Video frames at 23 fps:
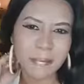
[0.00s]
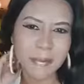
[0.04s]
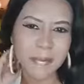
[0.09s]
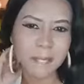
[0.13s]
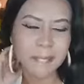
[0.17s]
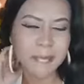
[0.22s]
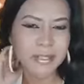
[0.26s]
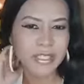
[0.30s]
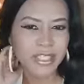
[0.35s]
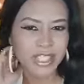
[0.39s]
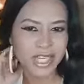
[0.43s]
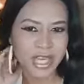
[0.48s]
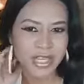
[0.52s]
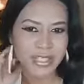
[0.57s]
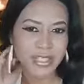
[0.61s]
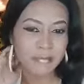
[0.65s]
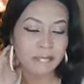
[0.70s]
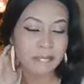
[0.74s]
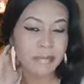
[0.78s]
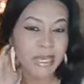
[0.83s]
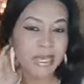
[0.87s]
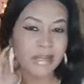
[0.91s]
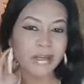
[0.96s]
people
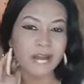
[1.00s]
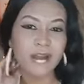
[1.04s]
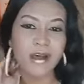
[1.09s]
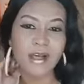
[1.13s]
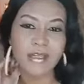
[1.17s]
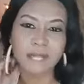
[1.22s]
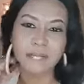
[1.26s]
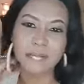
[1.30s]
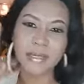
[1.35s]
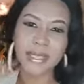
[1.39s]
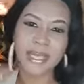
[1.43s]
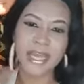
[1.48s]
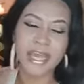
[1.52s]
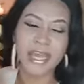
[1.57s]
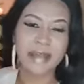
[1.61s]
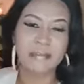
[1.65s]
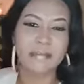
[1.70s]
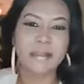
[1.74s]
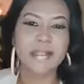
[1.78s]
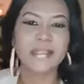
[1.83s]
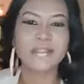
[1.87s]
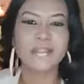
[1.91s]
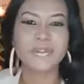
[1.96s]
just may not be
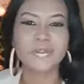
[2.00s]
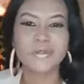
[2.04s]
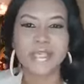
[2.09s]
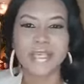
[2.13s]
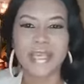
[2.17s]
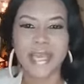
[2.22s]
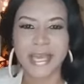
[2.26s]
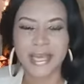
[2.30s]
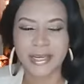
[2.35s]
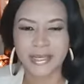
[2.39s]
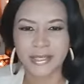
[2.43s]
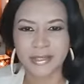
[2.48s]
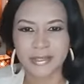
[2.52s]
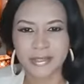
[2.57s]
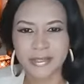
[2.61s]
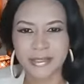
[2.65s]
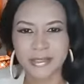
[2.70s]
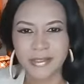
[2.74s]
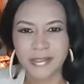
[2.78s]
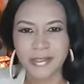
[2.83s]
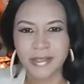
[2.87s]
able to get it.